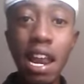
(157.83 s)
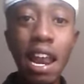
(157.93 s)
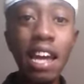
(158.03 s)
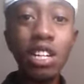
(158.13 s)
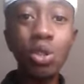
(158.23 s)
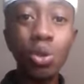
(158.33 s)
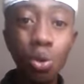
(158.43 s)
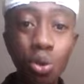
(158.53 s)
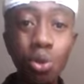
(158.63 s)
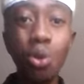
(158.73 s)
Like,
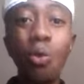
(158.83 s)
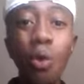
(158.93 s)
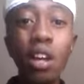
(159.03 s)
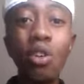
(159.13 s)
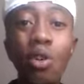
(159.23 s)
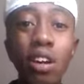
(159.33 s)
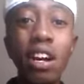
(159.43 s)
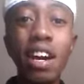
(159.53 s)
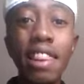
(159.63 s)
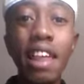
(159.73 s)
dude, what on
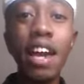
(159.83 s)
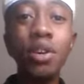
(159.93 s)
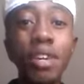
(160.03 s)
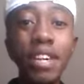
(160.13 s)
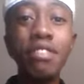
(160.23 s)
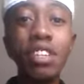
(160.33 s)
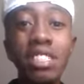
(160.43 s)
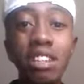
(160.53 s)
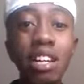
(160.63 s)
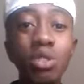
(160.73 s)
earth are you even
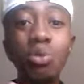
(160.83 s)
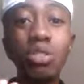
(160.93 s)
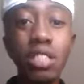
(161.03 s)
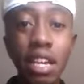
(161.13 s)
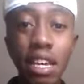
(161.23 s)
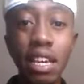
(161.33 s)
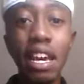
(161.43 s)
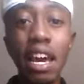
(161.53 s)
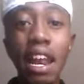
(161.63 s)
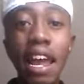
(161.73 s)
trying to say?
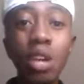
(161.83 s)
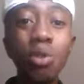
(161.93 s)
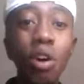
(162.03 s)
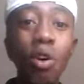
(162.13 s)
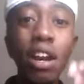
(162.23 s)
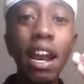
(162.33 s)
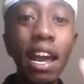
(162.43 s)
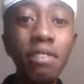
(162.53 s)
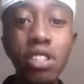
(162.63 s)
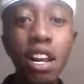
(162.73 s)
Like, you're on
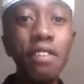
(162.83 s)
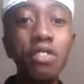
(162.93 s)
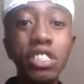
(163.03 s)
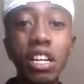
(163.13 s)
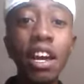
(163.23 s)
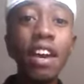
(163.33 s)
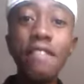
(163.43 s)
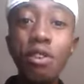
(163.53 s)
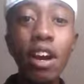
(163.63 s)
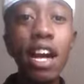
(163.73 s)
live television.
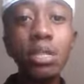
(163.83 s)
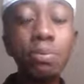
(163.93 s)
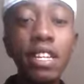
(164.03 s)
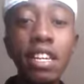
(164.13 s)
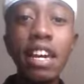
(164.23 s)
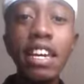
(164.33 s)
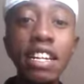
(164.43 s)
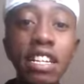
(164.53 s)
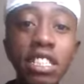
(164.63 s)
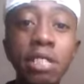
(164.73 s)
If you can't speak the
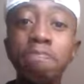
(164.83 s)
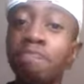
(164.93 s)
English,